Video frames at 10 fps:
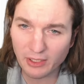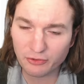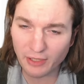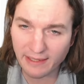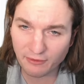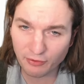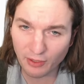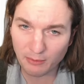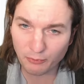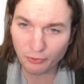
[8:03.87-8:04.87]
extracting
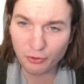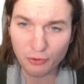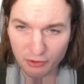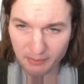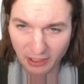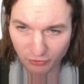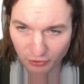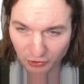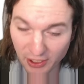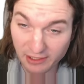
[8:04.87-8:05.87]
from
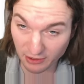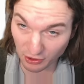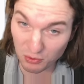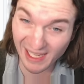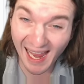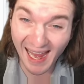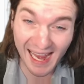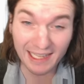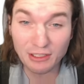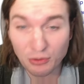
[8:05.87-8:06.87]
two-dimensional data, you
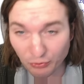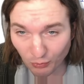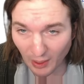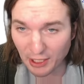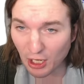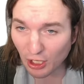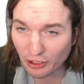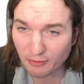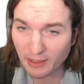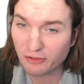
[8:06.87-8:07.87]
can use one
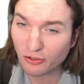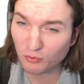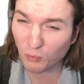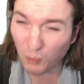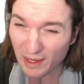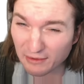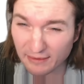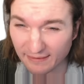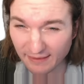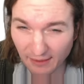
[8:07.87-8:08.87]
argument. Just
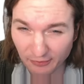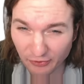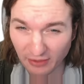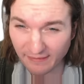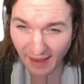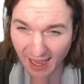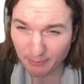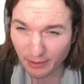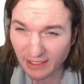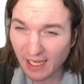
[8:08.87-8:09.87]
weird stuff starts to
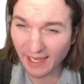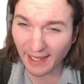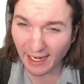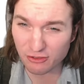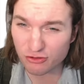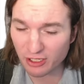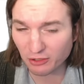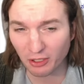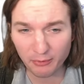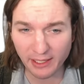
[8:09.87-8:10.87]
happen, and I
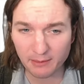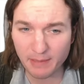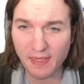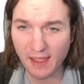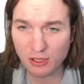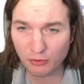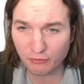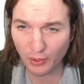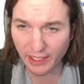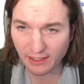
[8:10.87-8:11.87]
generally recommend that you
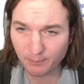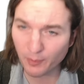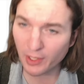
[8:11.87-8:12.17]
avoid it.